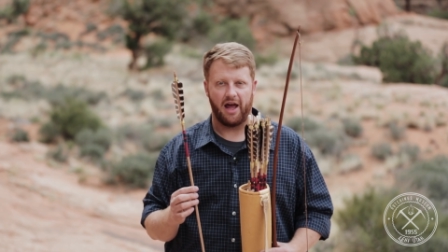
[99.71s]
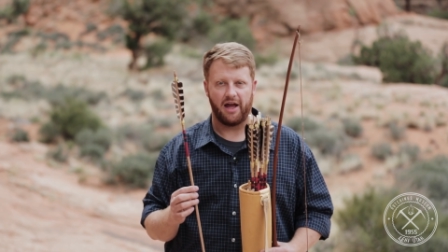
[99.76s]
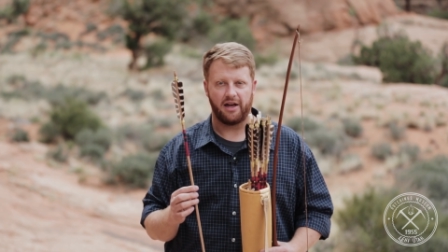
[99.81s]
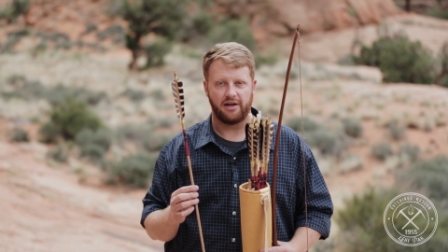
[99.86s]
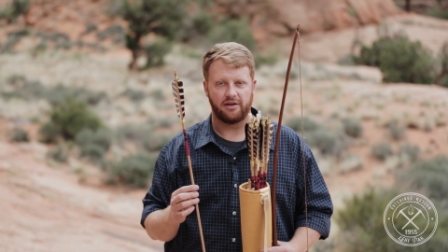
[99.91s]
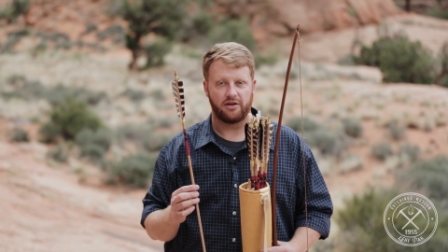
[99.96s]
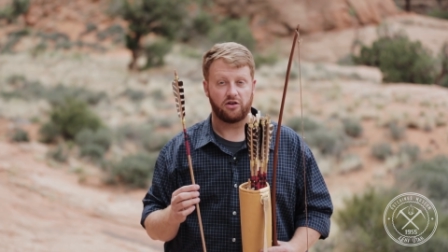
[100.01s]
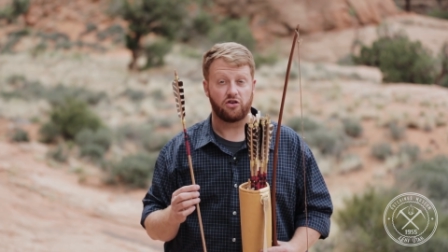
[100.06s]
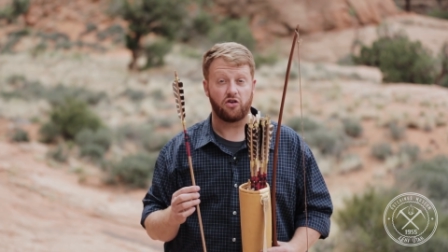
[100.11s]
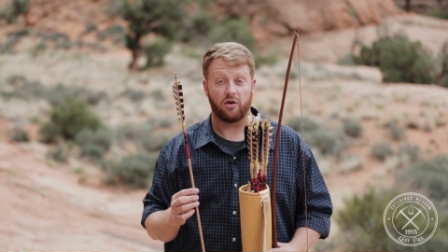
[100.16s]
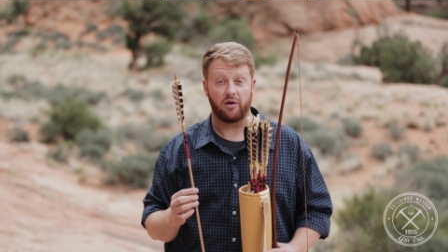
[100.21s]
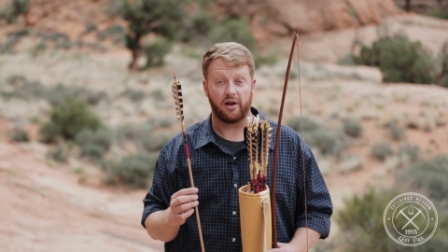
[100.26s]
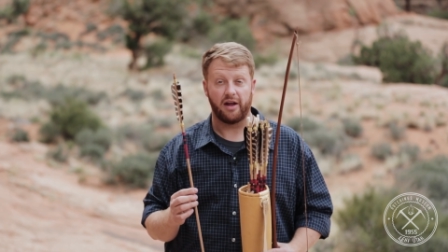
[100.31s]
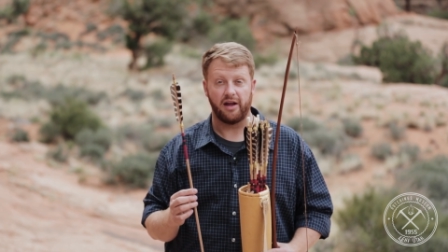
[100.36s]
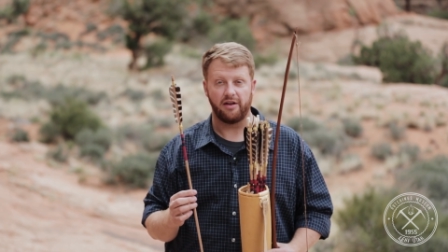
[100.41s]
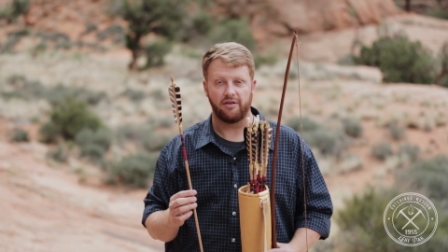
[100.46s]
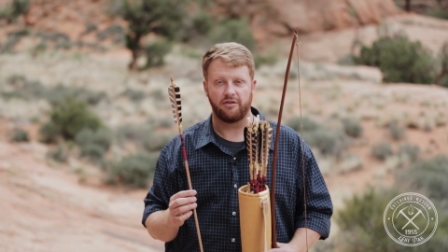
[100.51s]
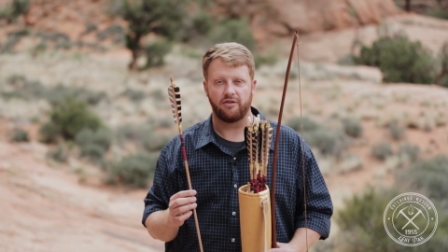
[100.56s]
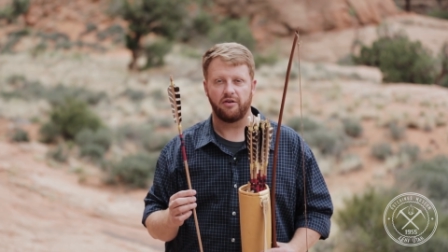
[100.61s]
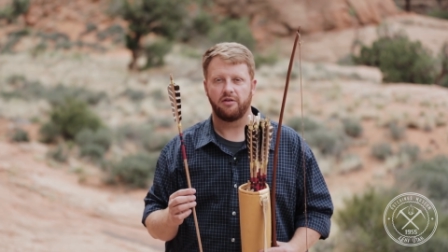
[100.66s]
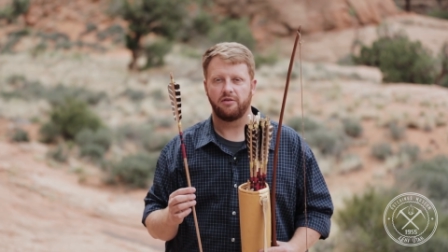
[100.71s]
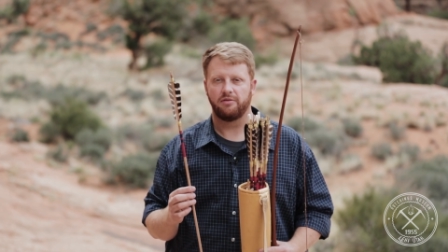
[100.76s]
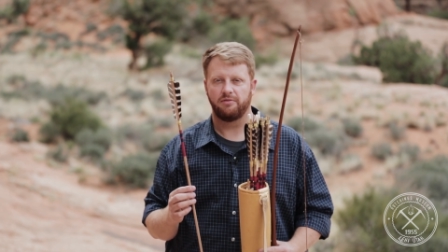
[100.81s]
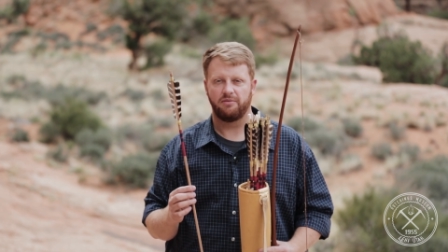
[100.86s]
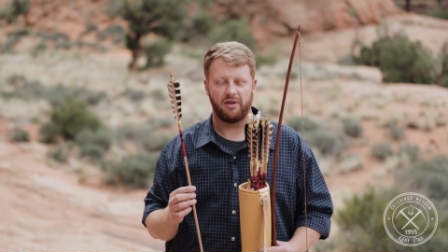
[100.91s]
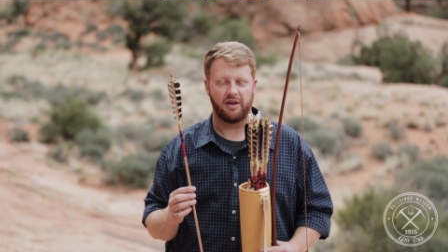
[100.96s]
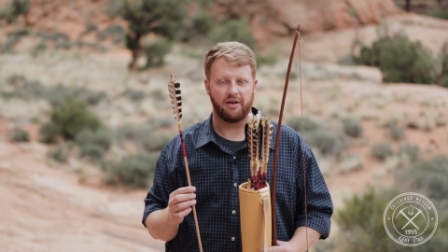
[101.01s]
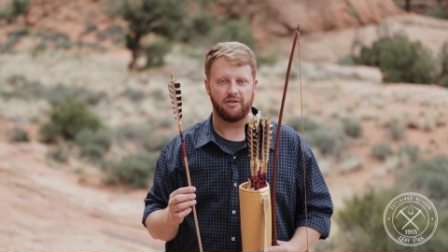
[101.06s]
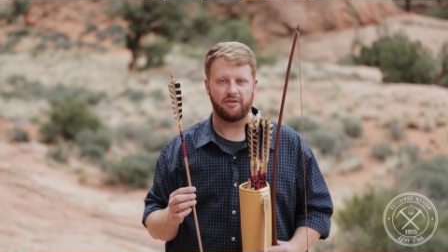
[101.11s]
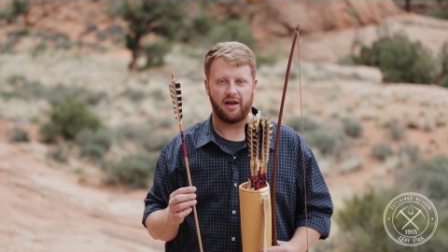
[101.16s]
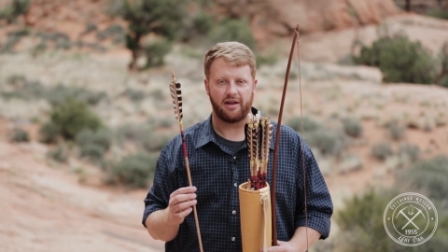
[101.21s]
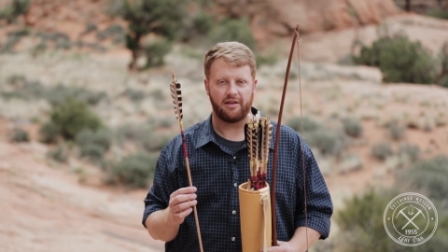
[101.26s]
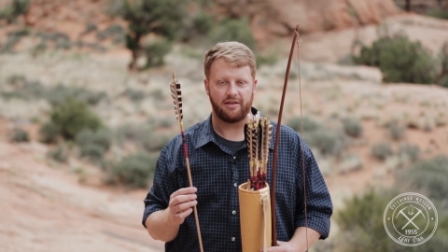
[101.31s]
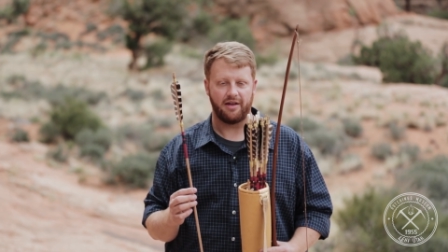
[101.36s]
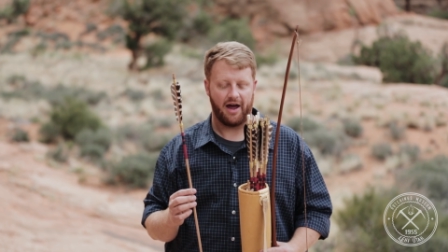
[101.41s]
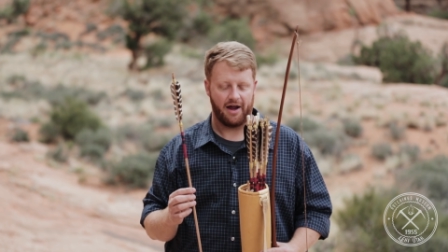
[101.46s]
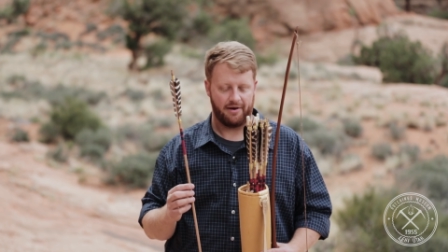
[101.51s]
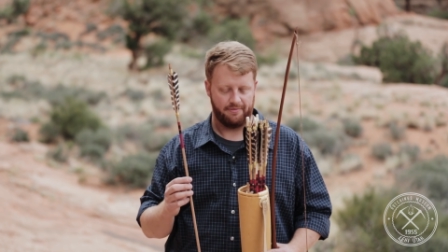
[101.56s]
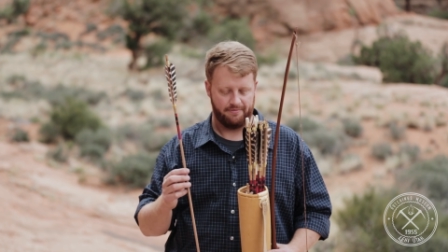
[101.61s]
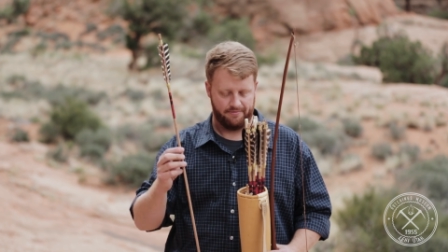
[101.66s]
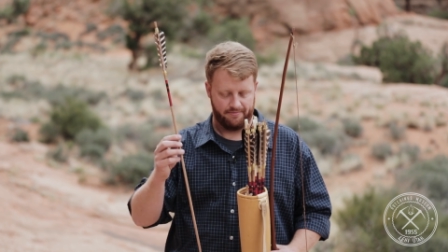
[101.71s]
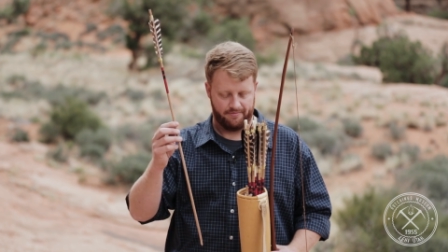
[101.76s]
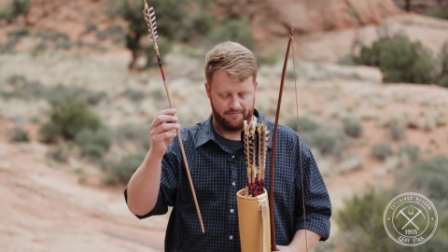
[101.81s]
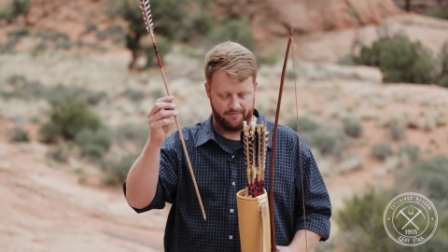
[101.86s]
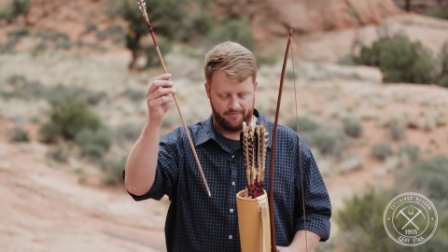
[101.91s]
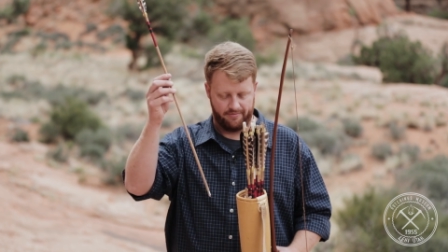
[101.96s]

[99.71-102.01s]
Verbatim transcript: and turkeys, things like that.